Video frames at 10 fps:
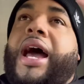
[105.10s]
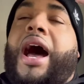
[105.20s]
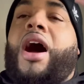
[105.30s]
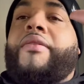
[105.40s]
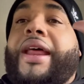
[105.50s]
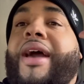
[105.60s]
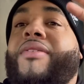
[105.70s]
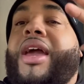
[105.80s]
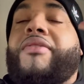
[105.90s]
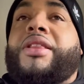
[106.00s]
I already have
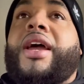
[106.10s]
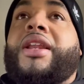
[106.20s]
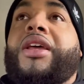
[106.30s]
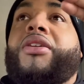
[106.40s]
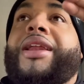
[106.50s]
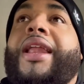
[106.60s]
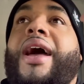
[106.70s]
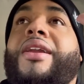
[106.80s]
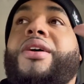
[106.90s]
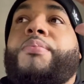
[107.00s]
everything literally
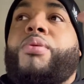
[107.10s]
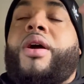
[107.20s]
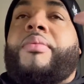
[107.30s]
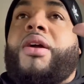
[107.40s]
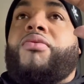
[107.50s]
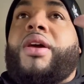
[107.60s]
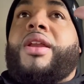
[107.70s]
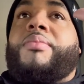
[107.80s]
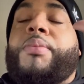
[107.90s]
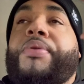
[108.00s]
lined up, prepped, and ready
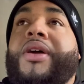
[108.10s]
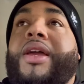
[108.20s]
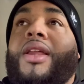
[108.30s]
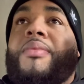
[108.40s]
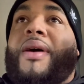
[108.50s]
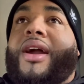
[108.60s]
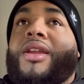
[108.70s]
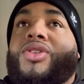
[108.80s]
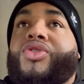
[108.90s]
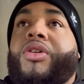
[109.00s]
to be put in the back of
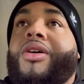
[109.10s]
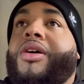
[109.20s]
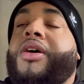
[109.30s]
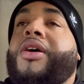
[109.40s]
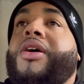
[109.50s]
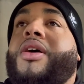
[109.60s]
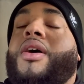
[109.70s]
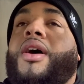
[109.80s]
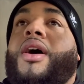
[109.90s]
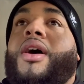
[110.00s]
this truck.
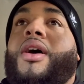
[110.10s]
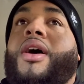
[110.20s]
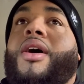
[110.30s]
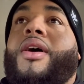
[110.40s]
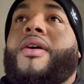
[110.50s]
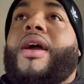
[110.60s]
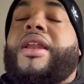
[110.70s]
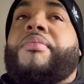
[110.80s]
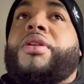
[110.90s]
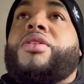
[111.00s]
And
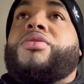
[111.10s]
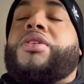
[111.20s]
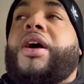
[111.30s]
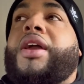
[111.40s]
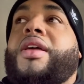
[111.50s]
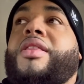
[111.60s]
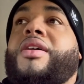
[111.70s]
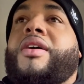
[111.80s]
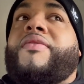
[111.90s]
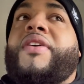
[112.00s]
the balloons are in
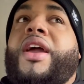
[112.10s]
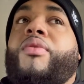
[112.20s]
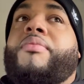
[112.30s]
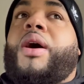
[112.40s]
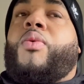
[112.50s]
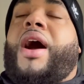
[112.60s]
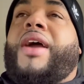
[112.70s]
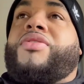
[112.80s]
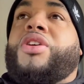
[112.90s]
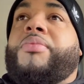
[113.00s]
the van with my
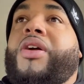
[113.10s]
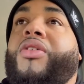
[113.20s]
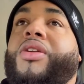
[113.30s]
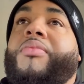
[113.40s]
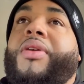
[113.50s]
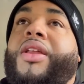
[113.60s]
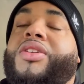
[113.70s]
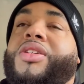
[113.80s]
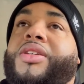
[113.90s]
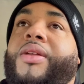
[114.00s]
wife. She'll be on in a minute.
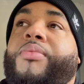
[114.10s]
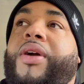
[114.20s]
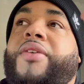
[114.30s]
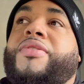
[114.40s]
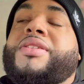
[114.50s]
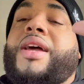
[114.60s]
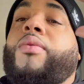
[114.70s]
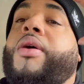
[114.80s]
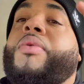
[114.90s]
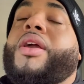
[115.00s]
She's getting breakfast. That
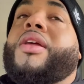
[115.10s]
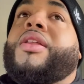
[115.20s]
way we can